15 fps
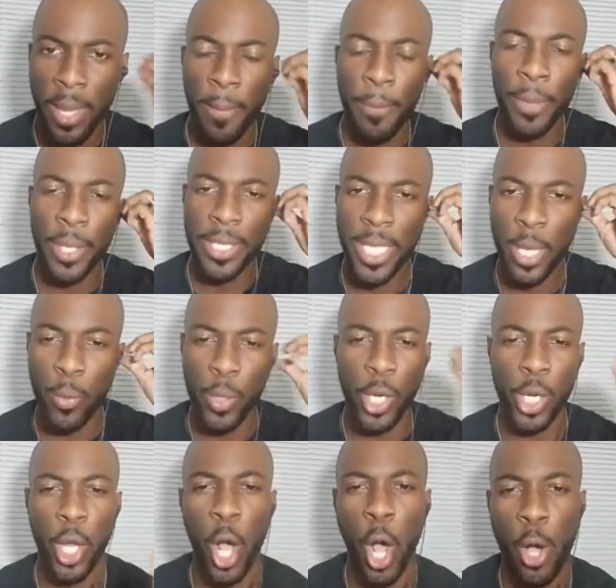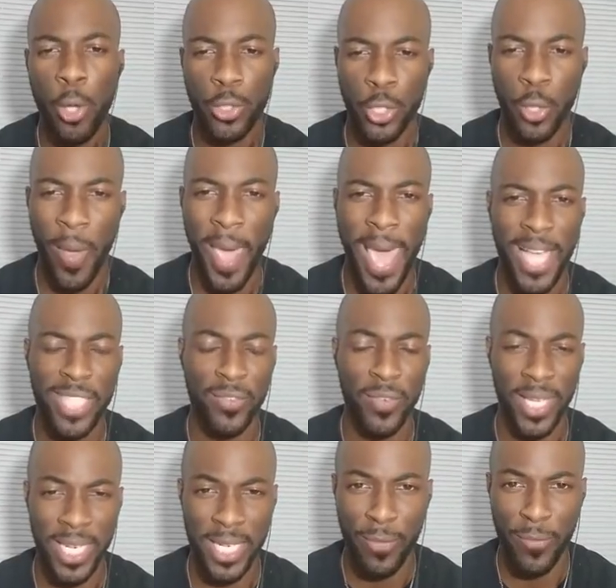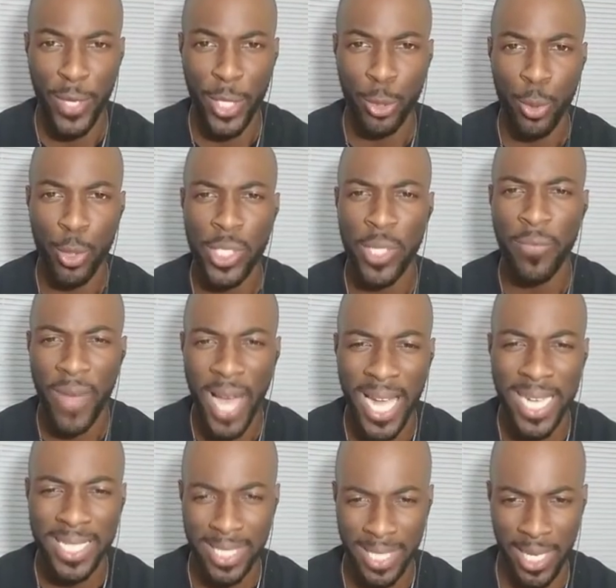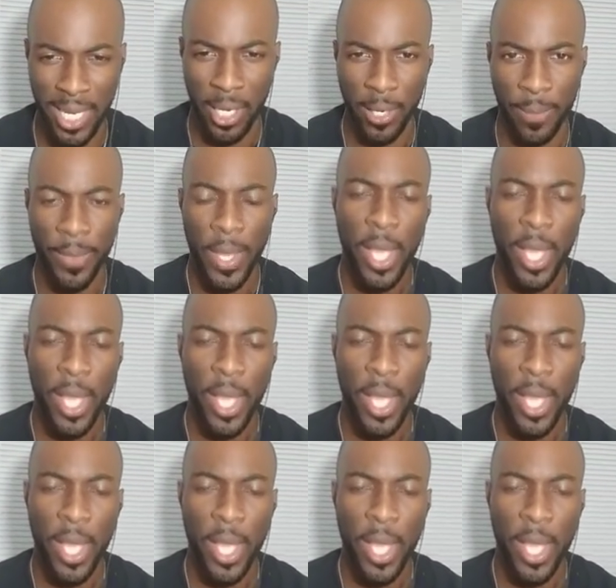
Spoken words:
But then we're going to also ask for individuals to volunteer.